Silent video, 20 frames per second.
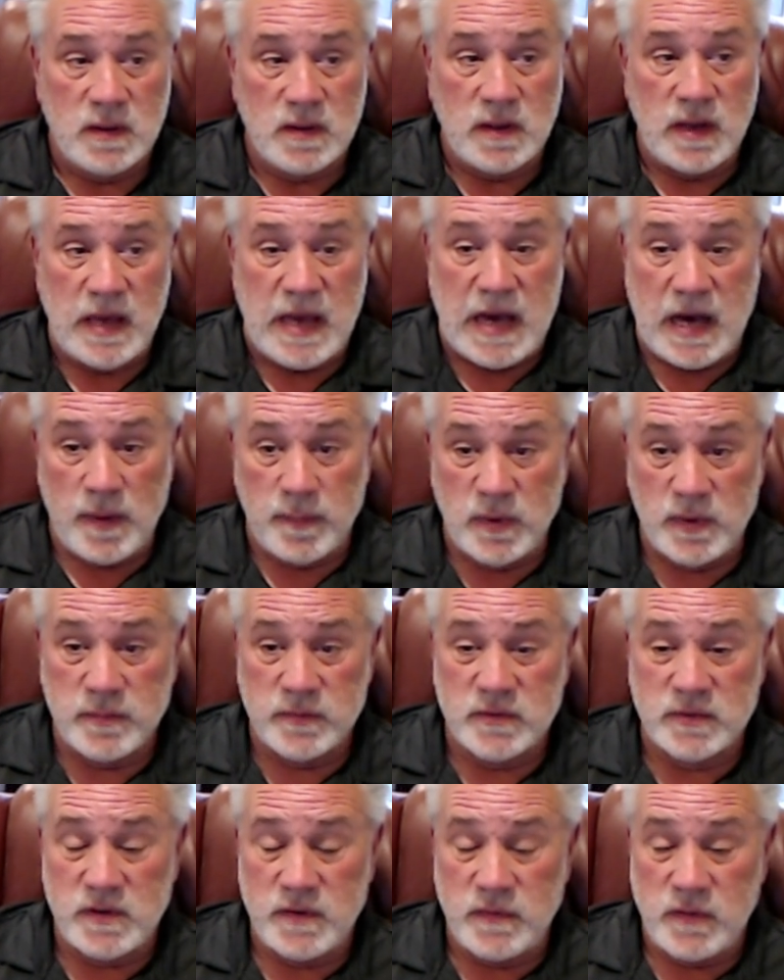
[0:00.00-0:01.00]

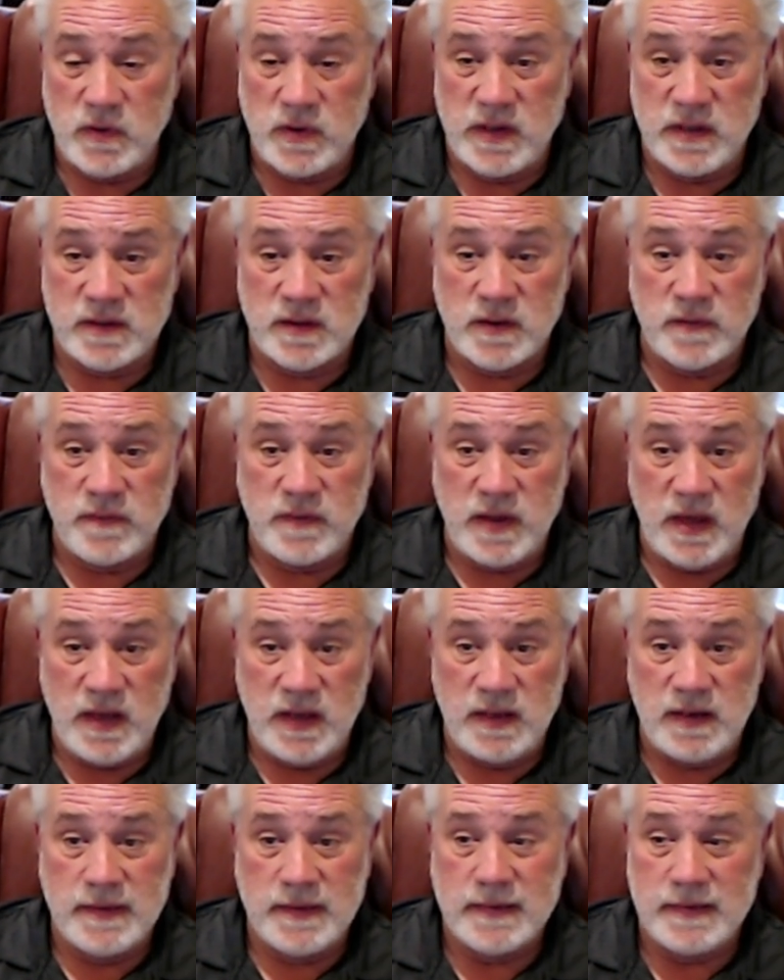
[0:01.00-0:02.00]
Albums, if you hit the
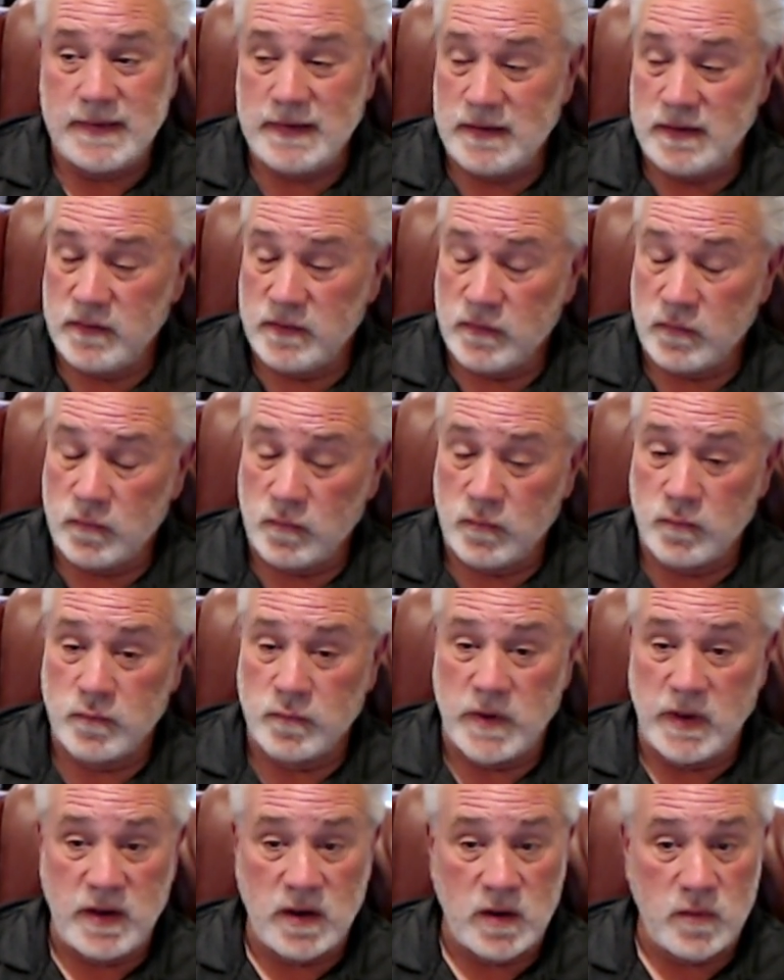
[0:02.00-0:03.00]
vein, is
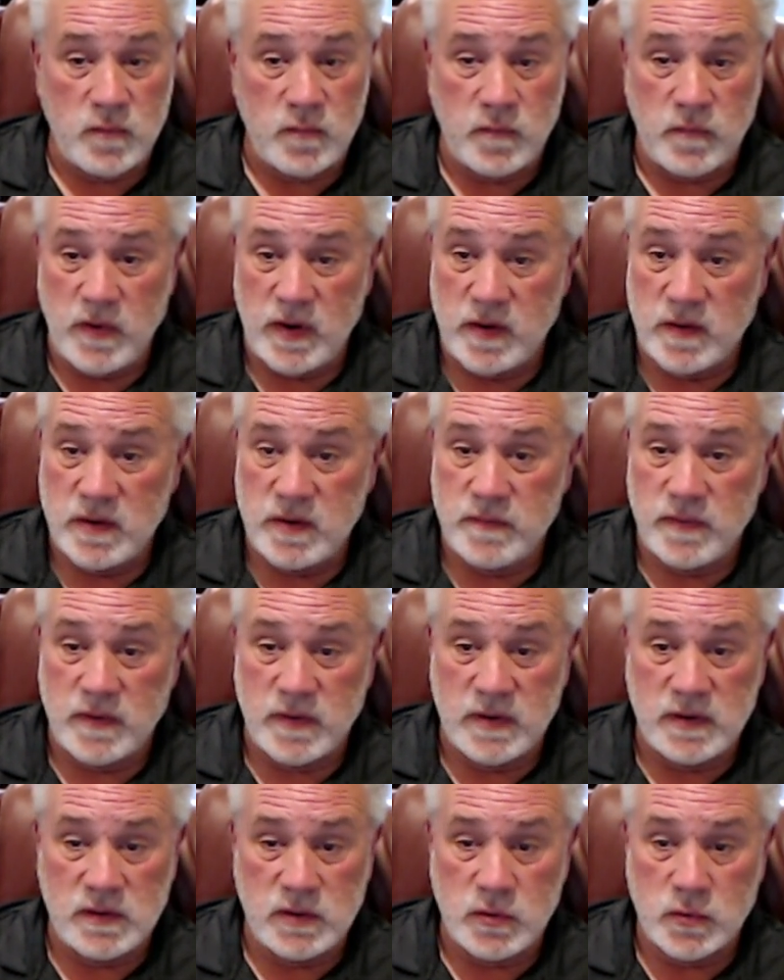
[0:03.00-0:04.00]
they are very,
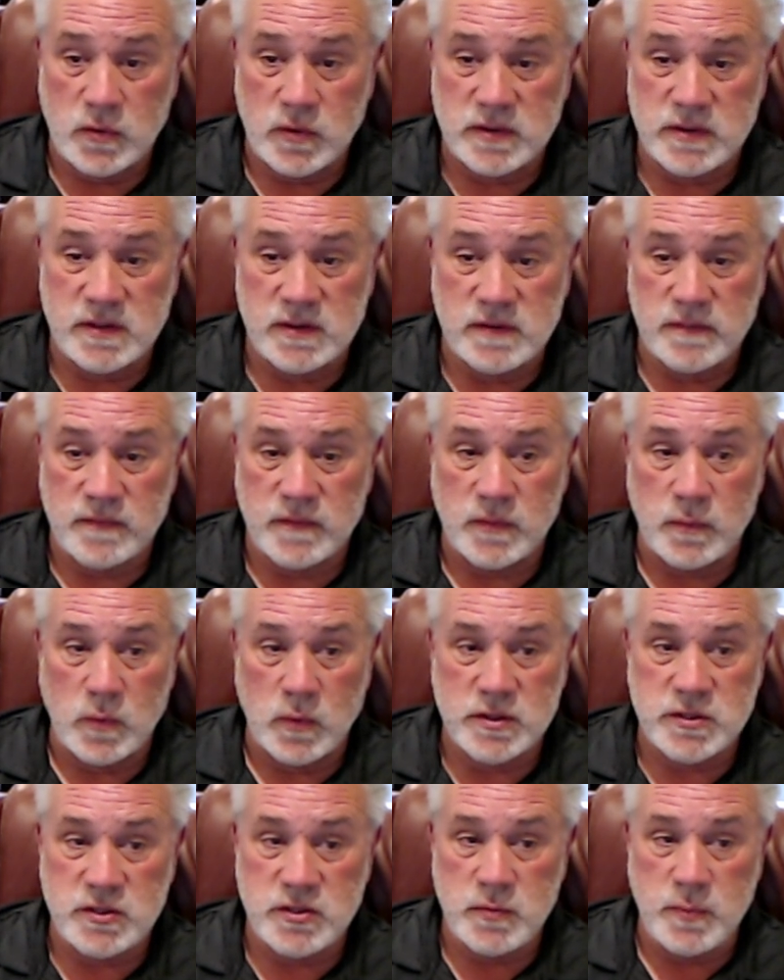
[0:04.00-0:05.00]
very lucrative for
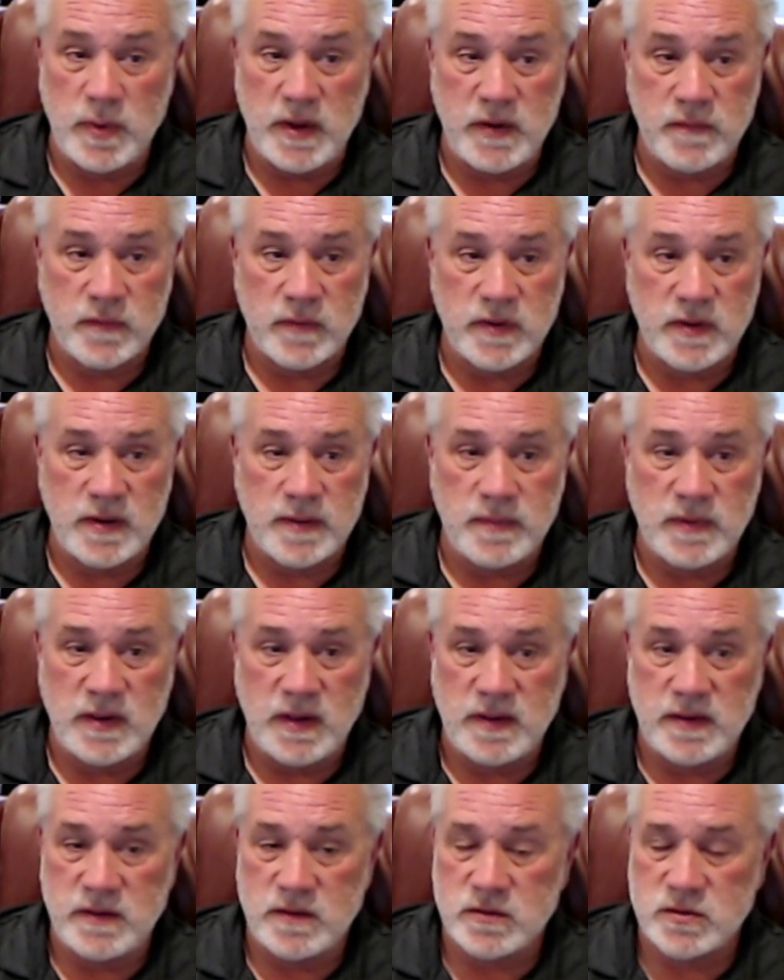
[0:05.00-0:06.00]
what you pay for them,
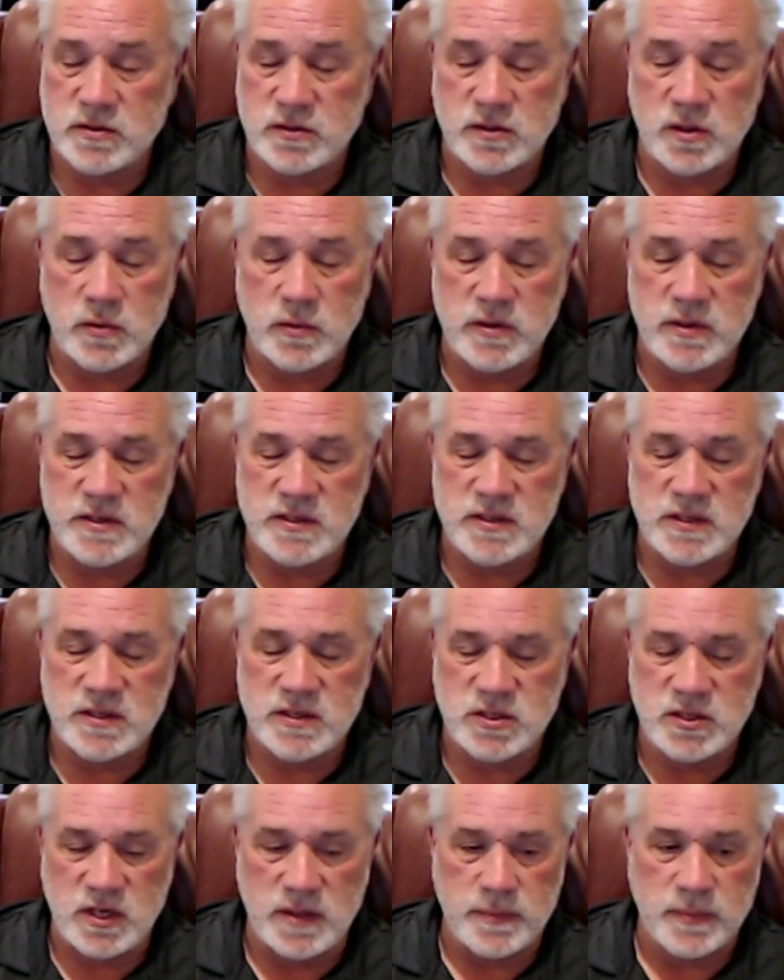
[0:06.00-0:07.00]
and they're so easy to
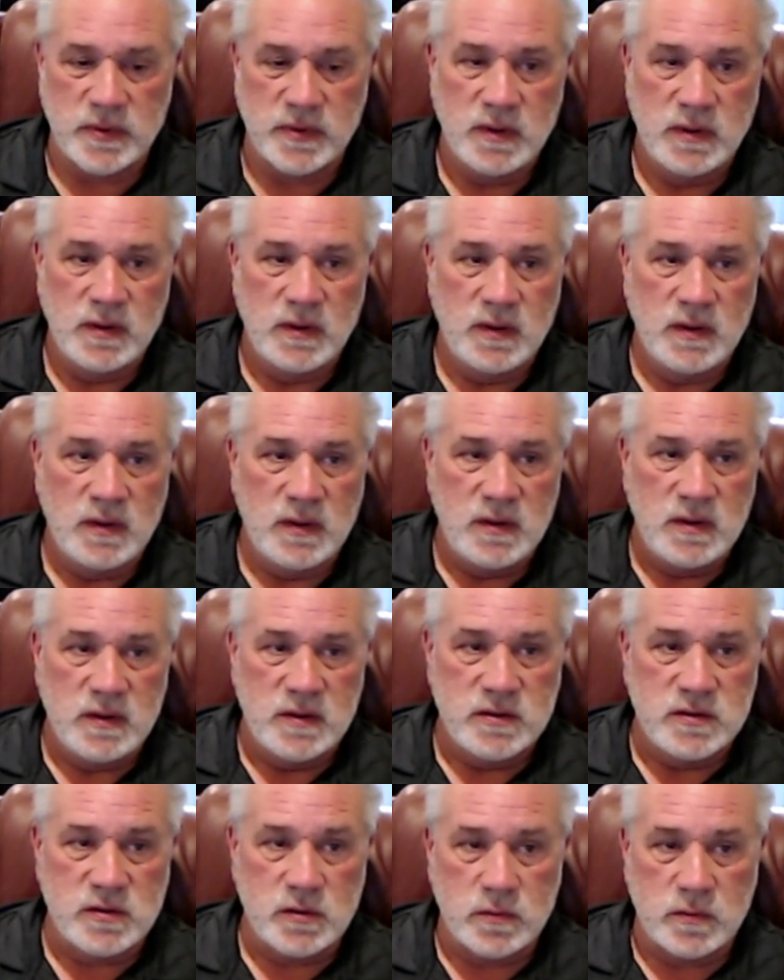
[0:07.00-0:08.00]
ship.
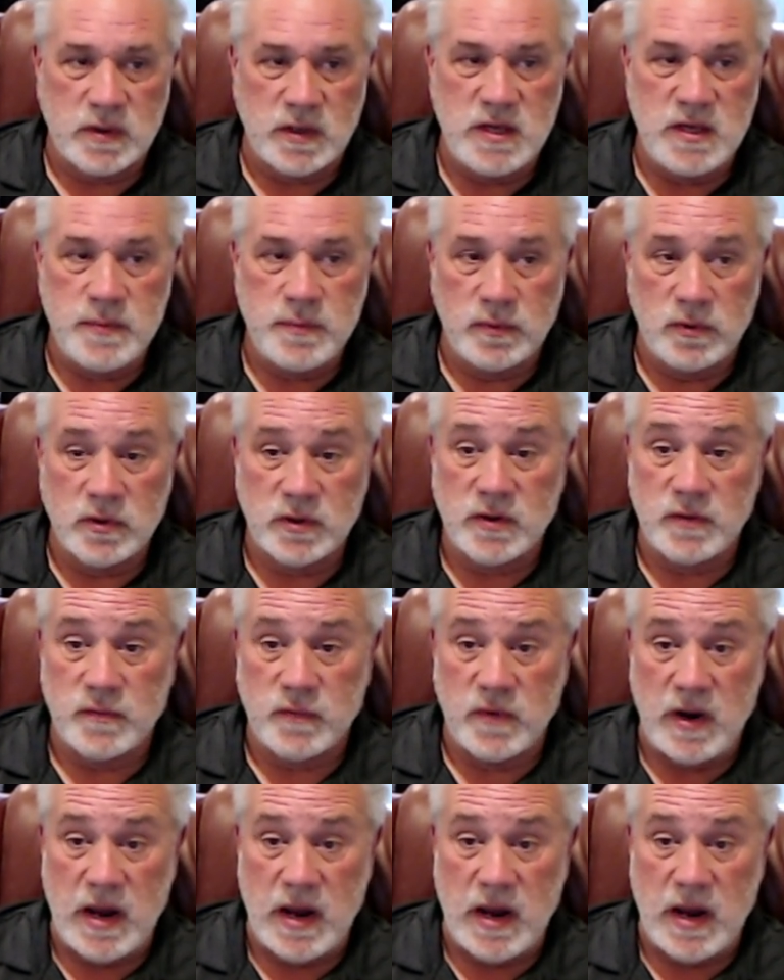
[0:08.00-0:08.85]
So keep looking for